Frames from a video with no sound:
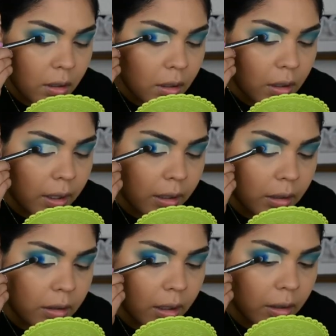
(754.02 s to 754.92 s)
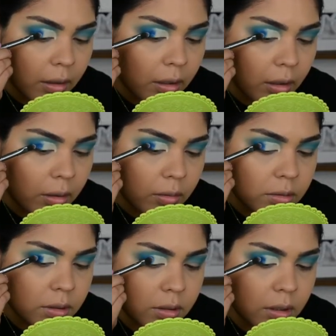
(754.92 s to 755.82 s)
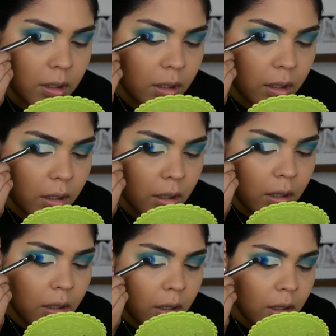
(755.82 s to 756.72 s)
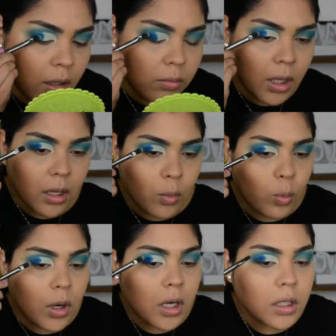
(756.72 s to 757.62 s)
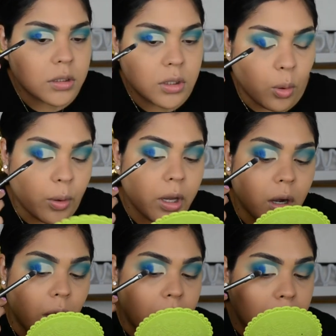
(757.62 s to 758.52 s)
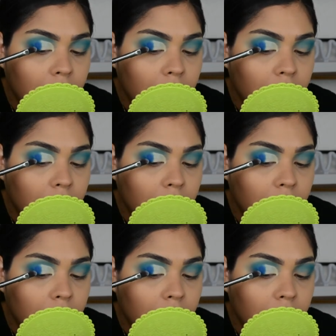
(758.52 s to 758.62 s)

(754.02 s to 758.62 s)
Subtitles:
All right, there it goes. I'm like, what is going on?